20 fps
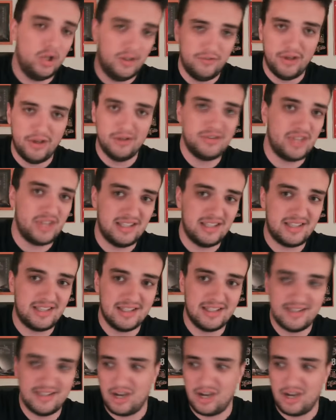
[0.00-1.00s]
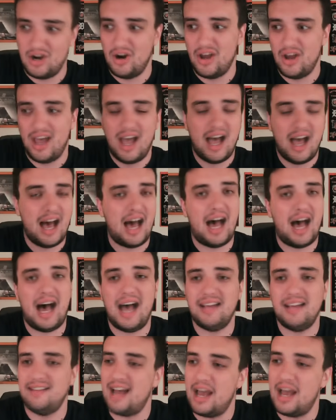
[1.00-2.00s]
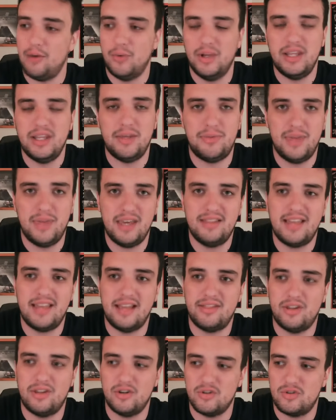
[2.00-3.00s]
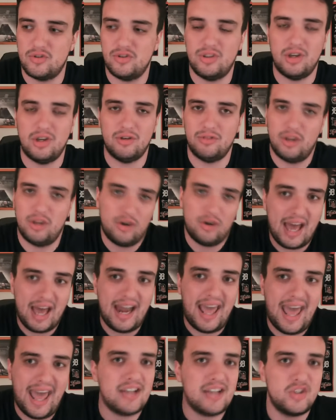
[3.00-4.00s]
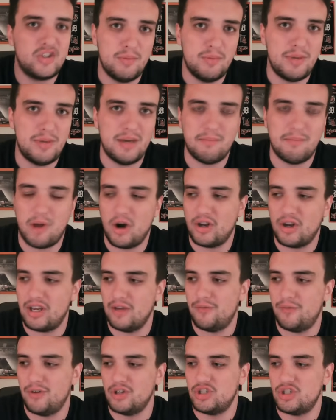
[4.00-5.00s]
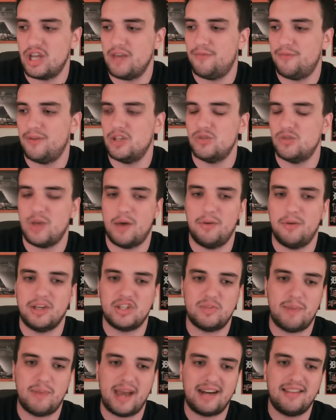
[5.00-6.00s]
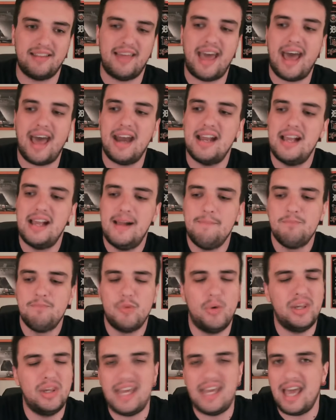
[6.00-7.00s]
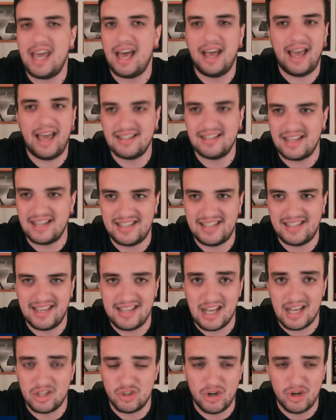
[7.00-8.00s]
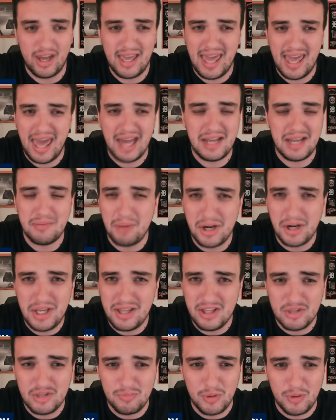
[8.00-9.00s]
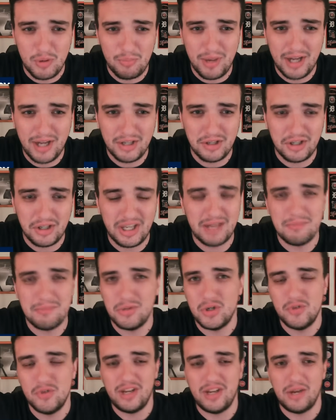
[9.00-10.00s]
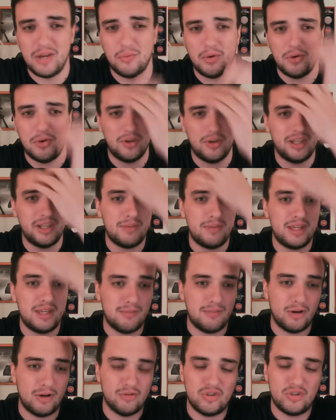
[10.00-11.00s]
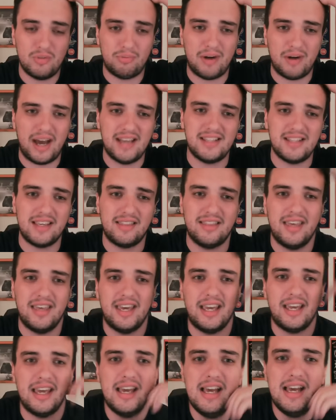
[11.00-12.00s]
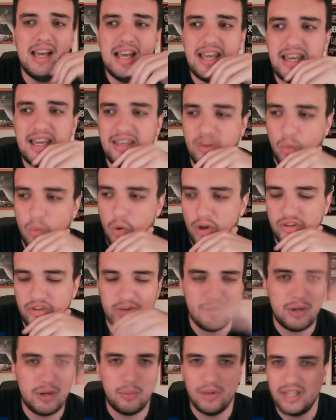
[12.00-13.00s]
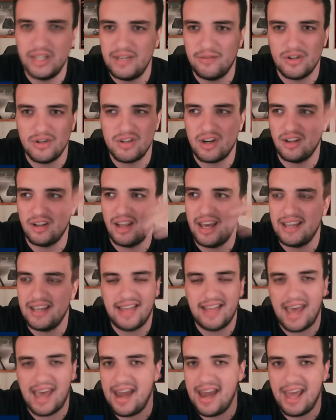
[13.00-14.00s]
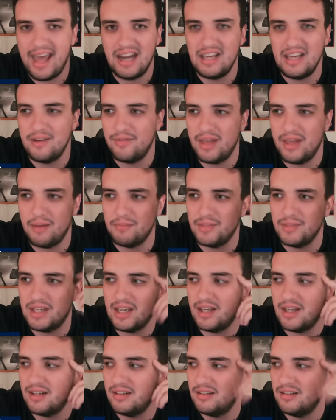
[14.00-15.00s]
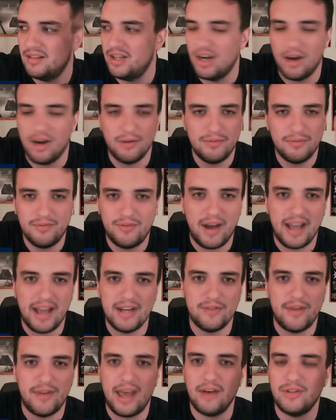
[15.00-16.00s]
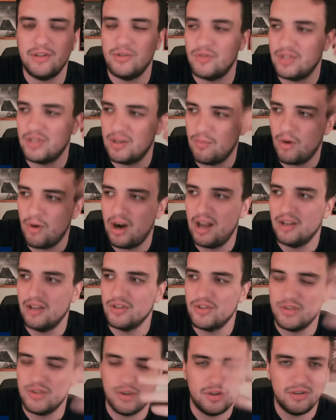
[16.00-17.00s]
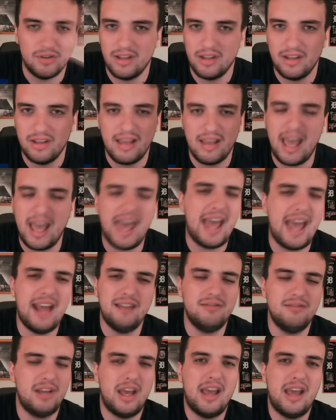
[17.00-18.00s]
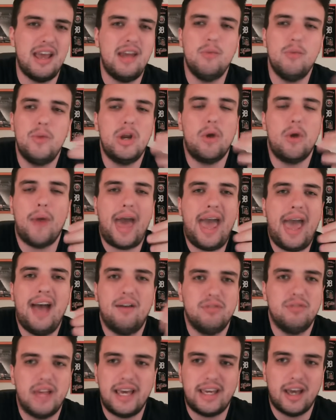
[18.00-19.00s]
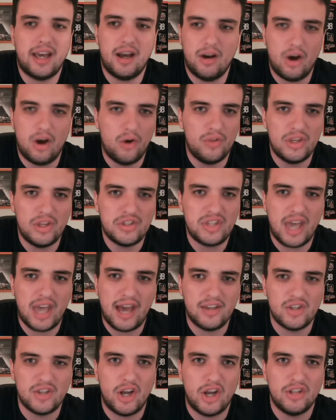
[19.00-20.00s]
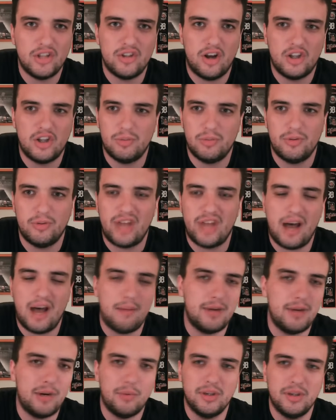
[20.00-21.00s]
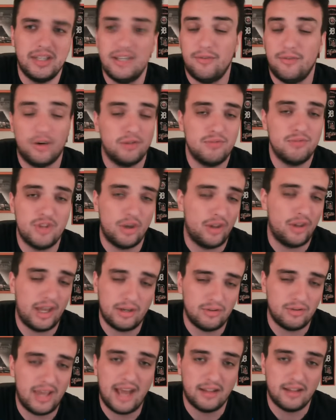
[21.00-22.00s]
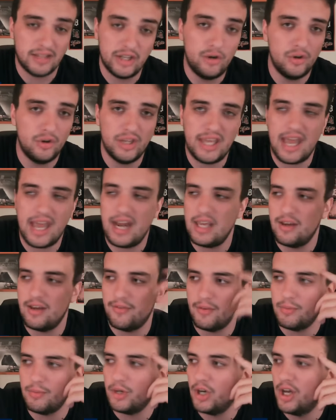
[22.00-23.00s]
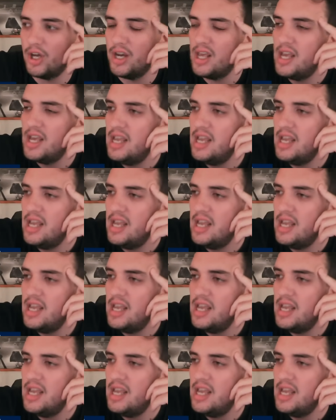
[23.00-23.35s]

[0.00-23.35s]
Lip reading: of those things considered, I really think that there kind of has to be a market for Chafin, so I would expect that. Really, as I said yesterday, anybody in this bullpen could get moved, and it wouldn't really be the most surprising thing in the world to me. Relievers are like that. Any of them can, you know, find value somewhere else. And we don't have like this guy's an untouchable dominant reliever. So like that, yeah, literally any of them could.